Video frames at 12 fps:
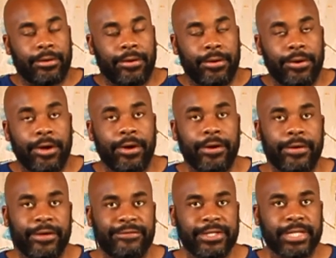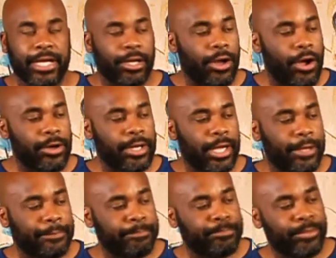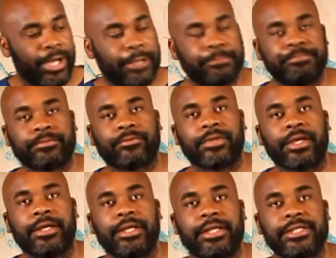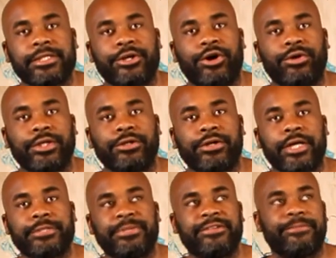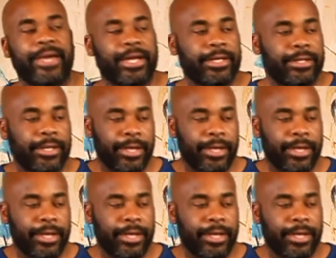Whew, it feels like a long name, but this is the Golden Krust beef patty.